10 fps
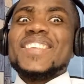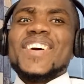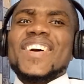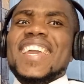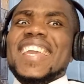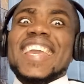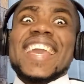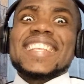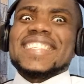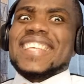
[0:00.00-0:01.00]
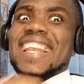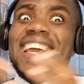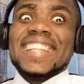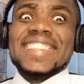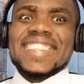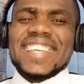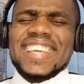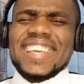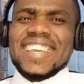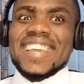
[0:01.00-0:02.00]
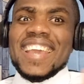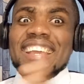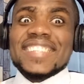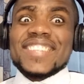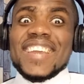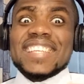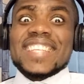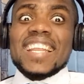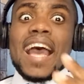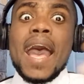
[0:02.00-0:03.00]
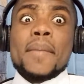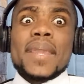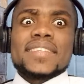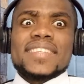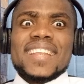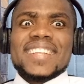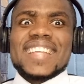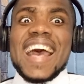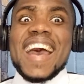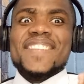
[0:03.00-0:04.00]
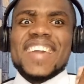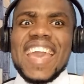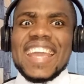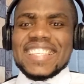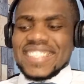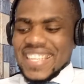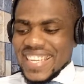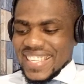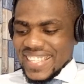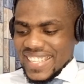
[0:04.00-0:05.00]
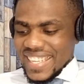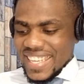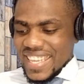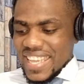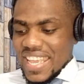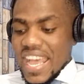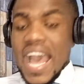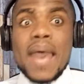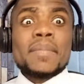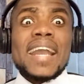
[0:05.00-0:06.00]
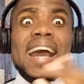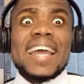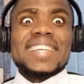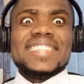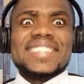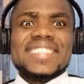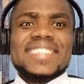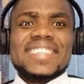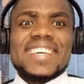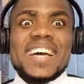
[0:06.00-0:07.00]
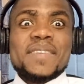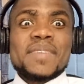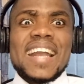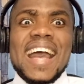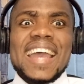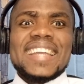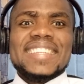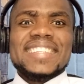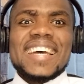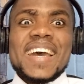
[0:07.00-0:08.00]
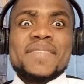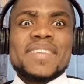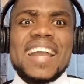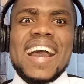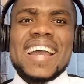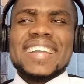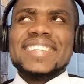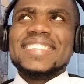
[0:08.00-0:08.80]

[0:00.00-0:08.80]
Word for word: Soy excelente. Estoy excellent. I am excellent. I am excellent. I am kind. I am kind. I am kind.